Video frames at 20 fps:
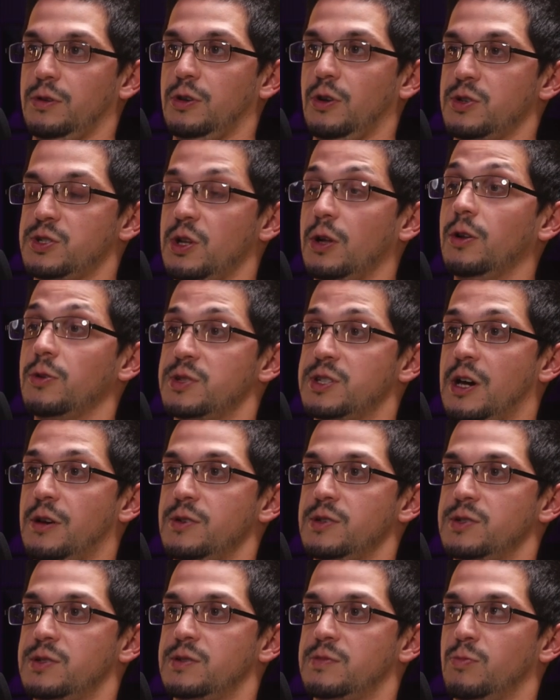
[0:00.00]
with your solo
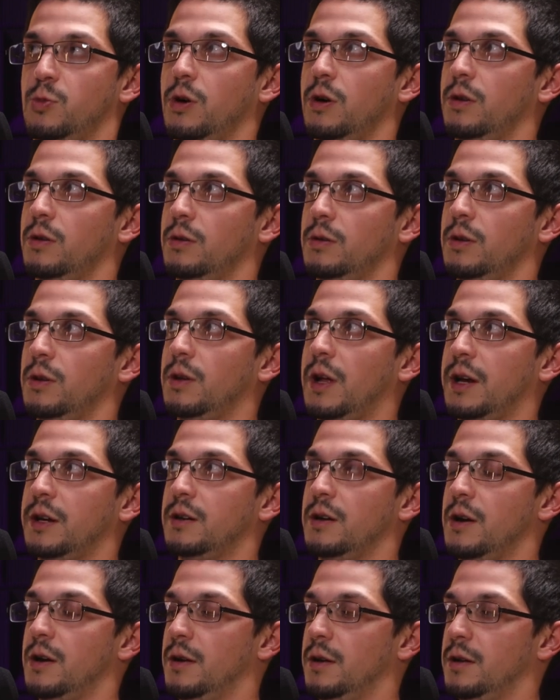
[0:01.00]
sound is more
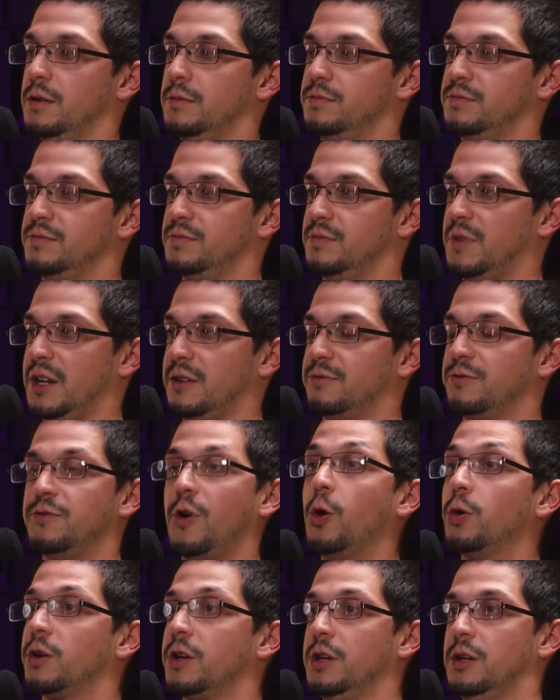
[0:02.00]
like
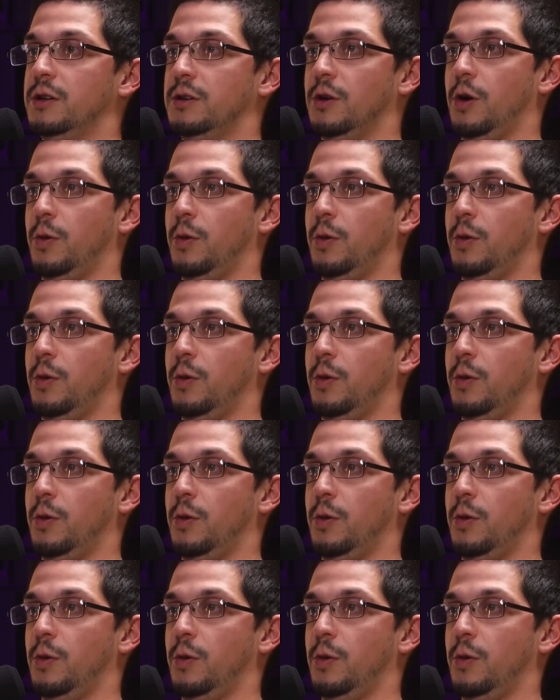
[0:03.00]
folky,